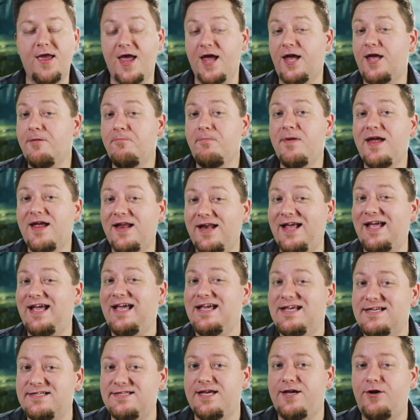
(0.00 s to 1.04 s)
It can be an
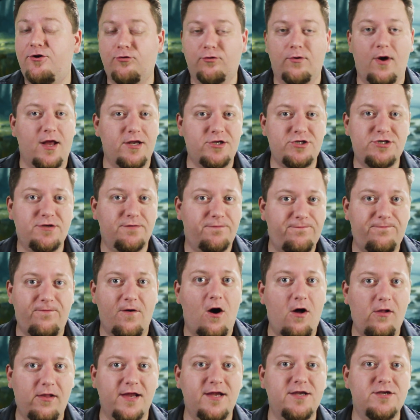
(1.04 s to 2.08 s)
easy crutch to
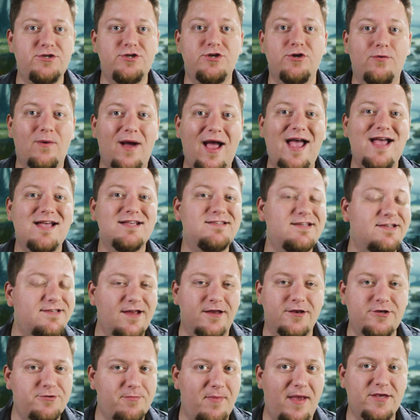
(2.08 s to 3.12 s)
fall into as a
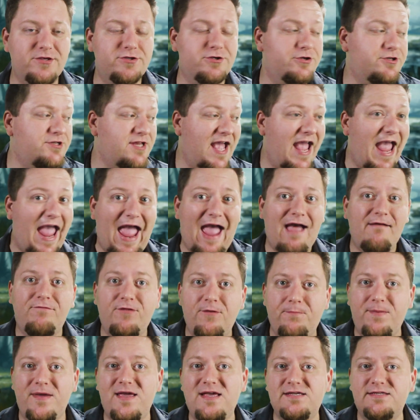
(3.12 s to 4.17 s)
dungeon master to have
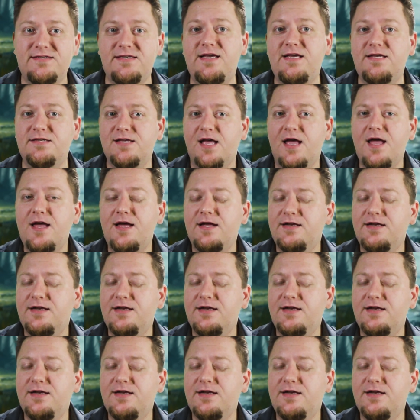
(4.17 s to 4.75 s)
the P Cs